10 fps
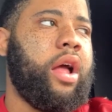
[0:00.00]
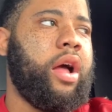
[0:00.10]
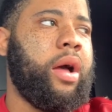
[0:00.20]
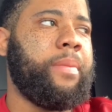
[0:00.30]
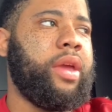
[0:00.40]

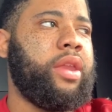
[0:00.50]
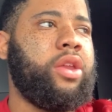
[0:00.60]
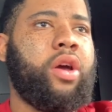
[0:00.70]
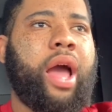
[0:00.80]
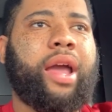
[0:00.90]
And,
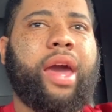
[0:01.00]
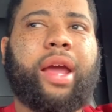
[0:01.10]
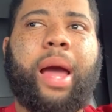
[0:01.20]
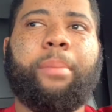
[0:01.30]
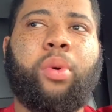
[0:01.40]
you know, I kind
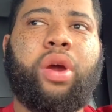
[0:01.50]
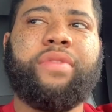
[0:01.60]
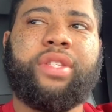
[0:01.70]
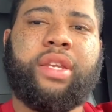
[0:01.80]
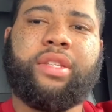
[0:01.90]
of got bored
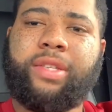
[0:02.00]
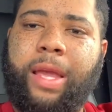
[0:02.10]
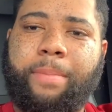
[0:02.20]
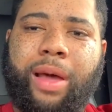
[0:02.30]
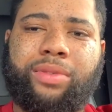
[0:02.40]
of seeing the
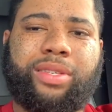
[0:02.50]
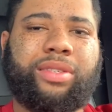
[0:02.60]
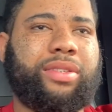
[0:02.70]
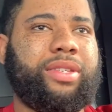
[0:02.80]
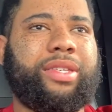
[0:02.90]
same
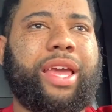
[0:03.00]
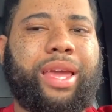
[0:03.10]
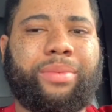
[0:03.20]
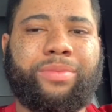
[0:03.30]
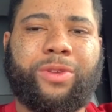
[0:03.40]
mountains and the
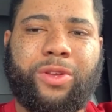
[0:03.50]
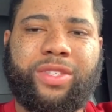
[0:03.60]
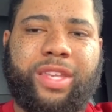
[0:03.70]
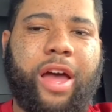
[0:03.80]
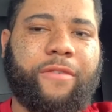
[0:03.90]
same, you know,
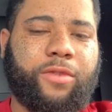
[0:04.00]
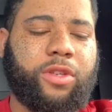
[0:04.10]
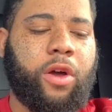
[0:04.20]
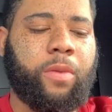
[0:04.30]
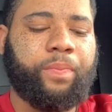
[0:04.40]
stuff.
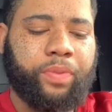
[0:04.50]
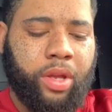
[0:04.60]
So